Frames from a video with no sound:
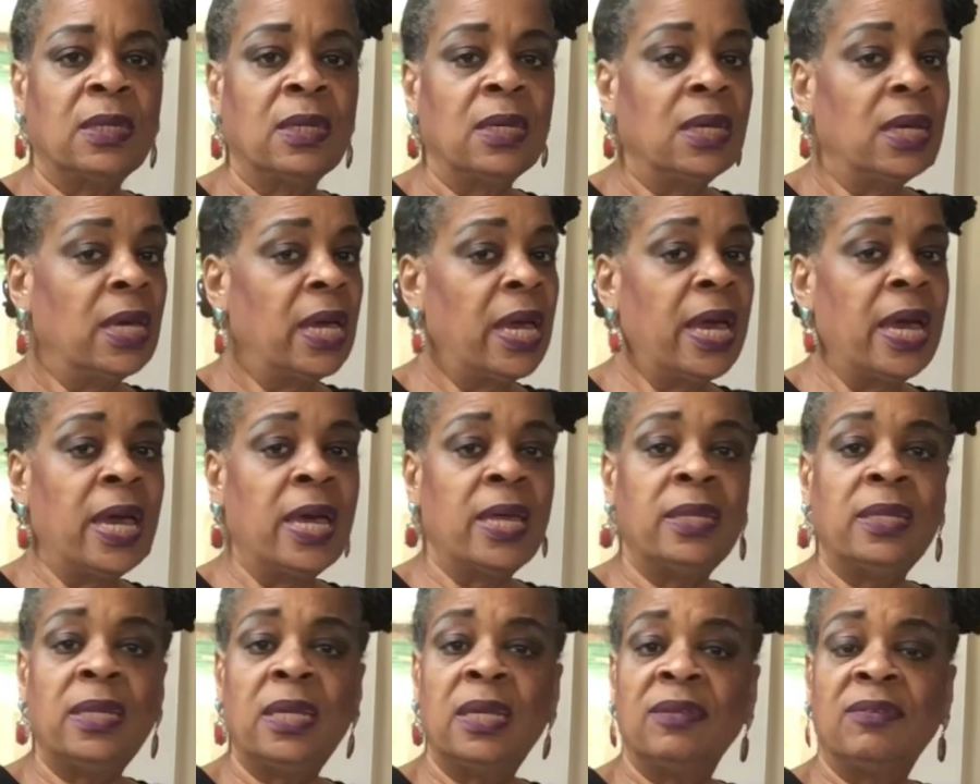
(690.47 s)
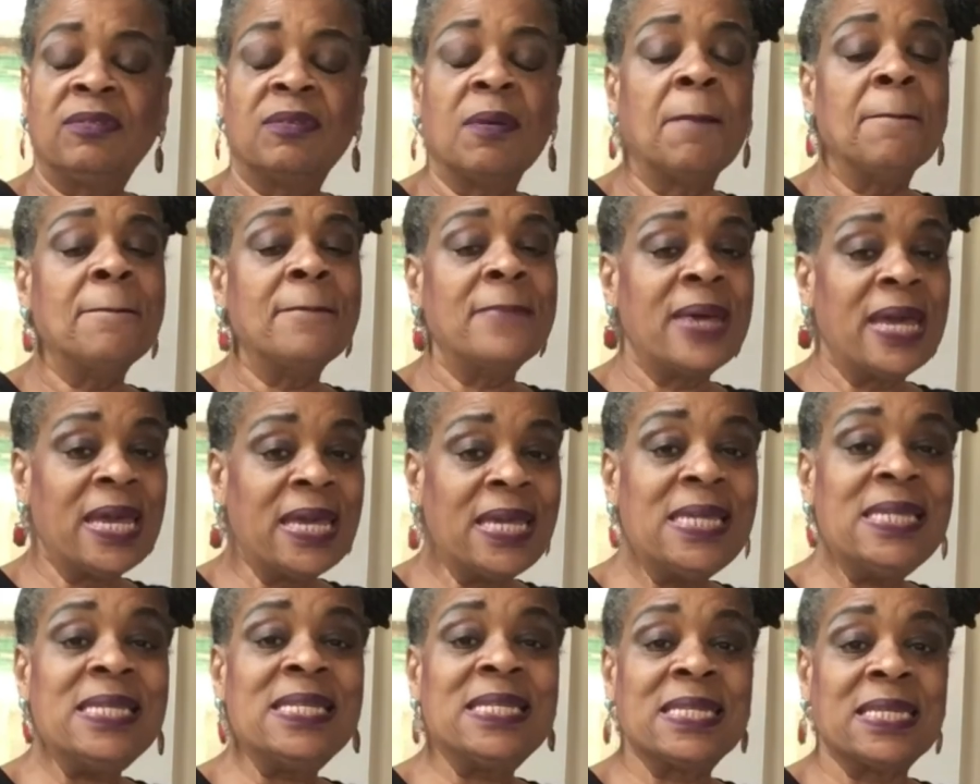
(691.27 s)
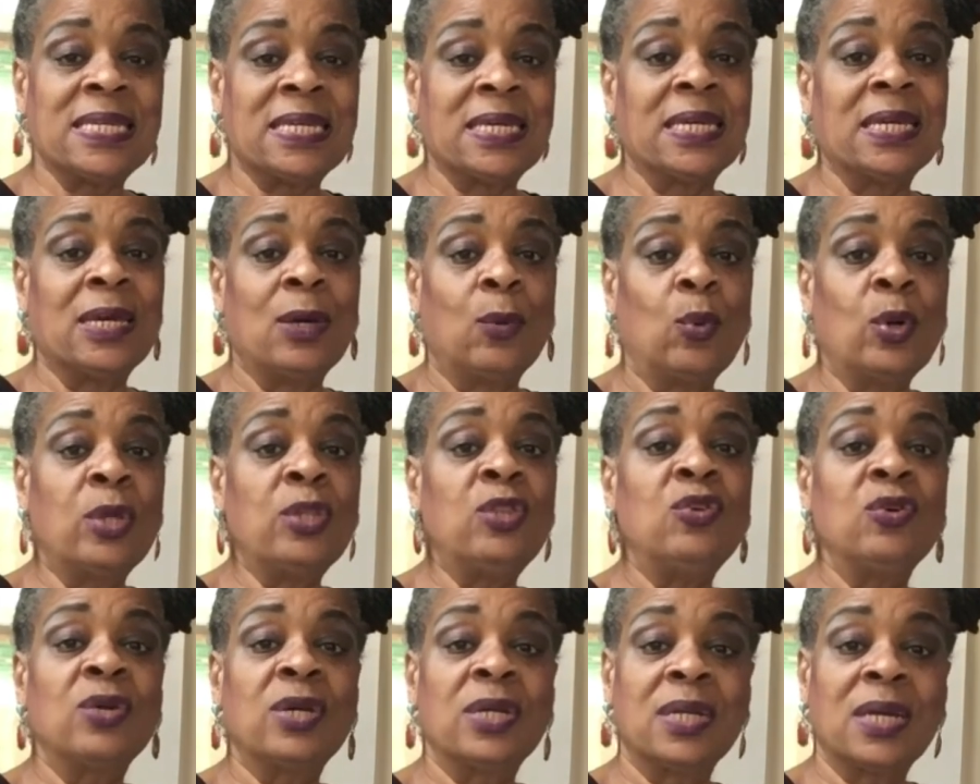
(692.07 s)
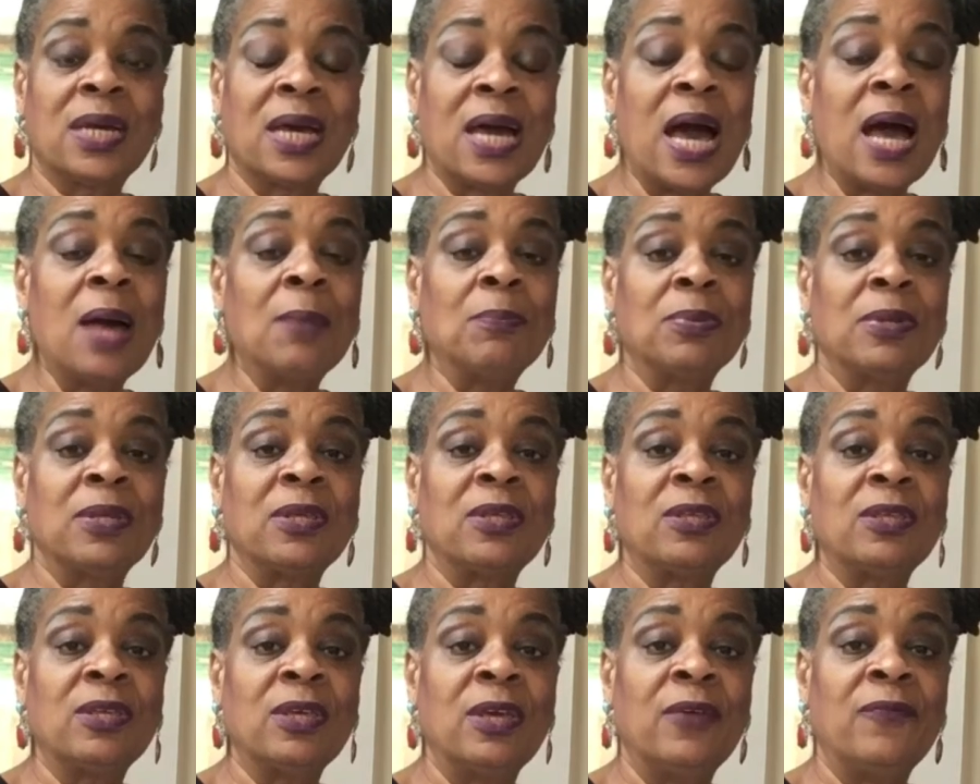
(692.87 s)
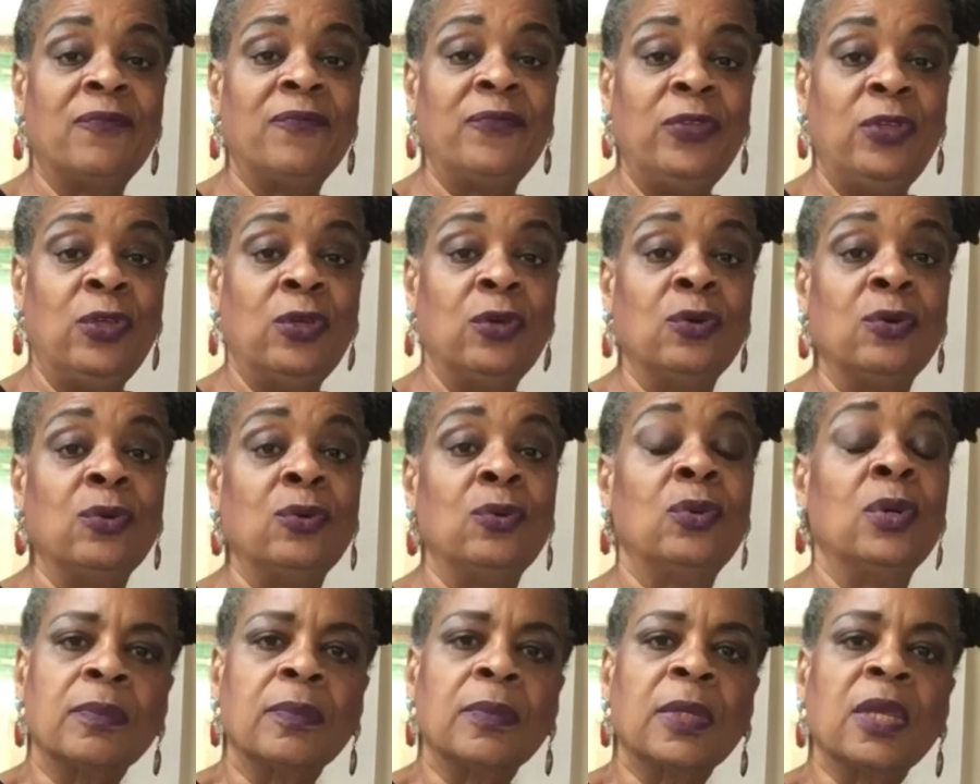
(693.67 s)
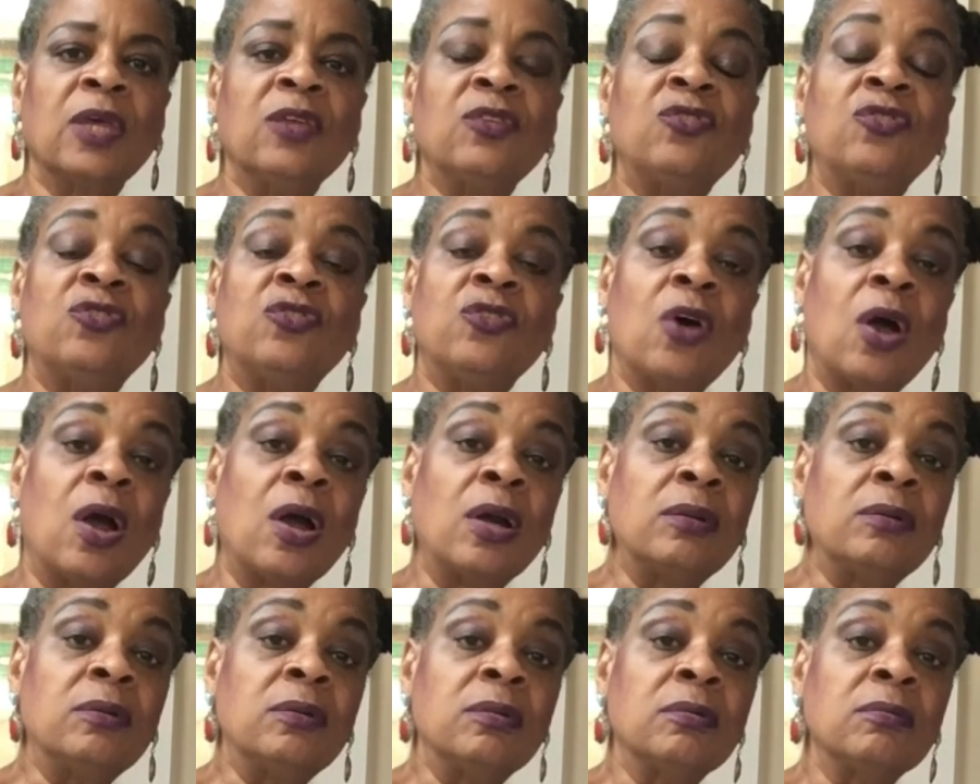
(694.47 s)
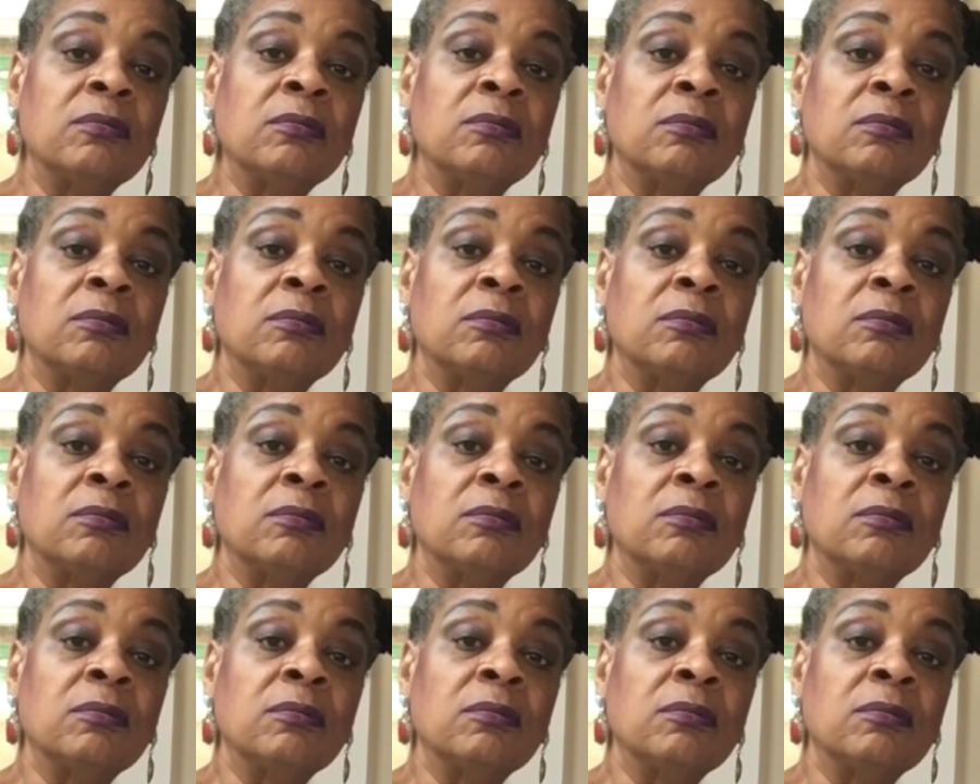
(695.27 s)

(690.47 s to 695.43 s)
And it's amazing what you can accomplish if you start,